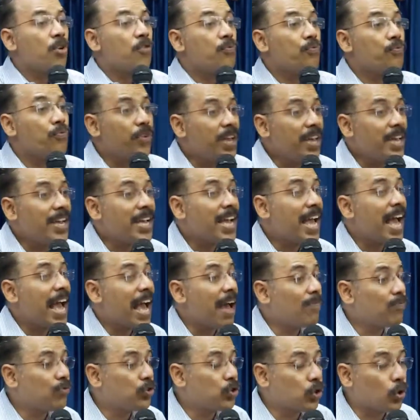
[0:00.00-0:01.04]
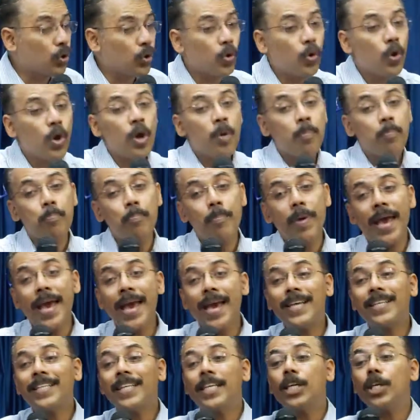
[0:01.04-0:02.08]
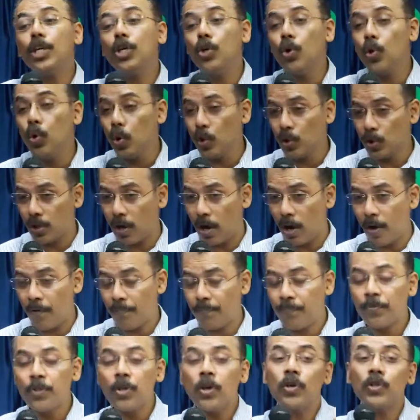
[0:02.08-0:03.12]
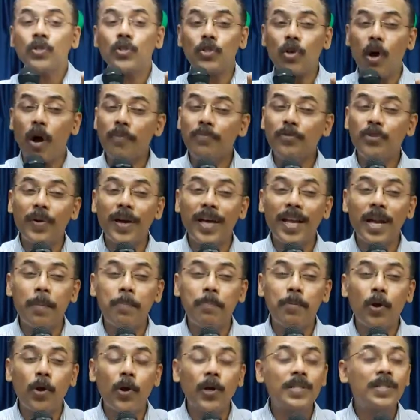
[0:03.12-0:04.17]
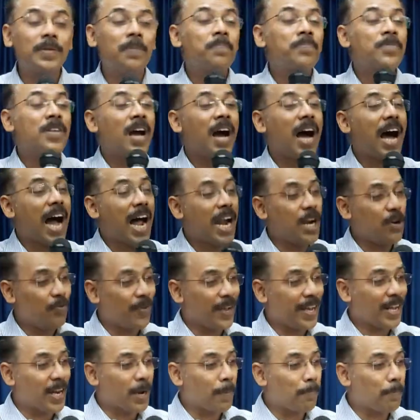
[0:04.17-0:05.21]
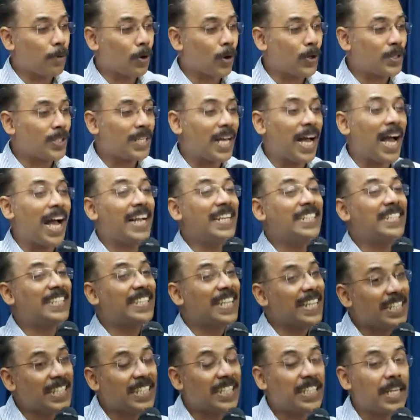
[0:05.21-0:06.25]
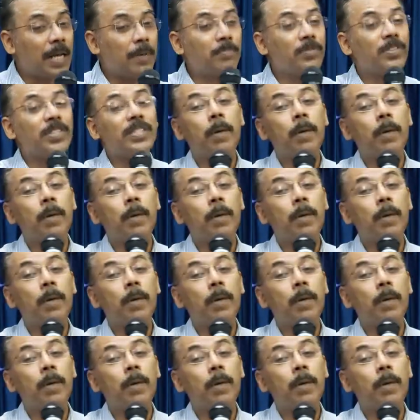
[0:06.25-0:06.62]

we have to make use of software approach, hardware approach and systems